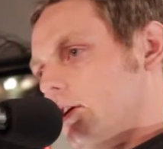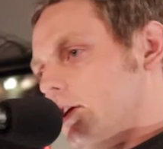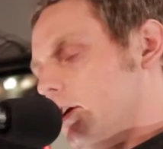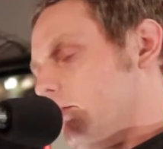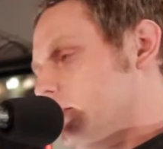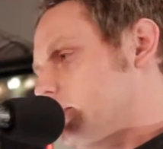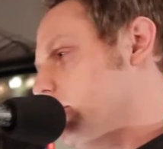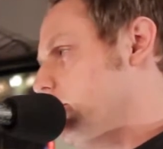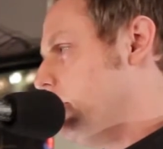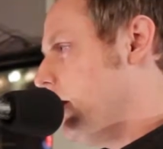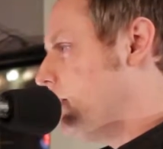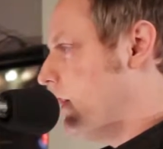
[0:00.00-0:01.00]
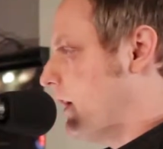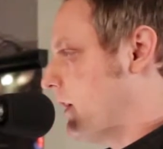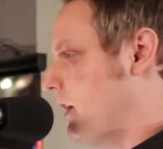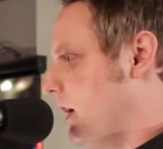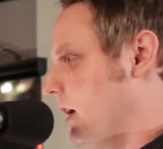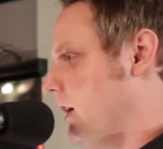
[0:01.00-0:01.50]
give a shit about, like
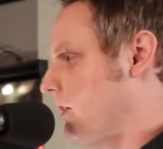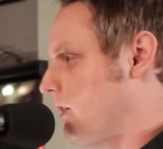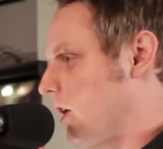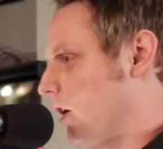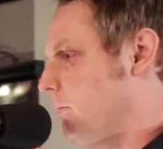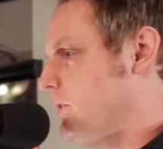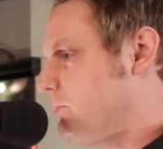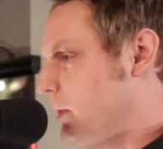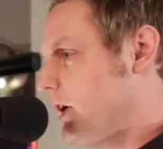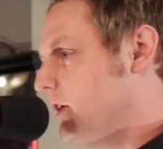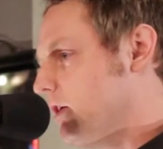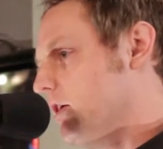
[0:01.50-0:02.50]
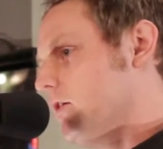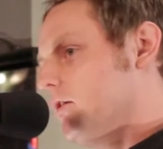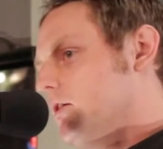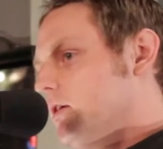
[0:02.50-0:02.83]
garbage men or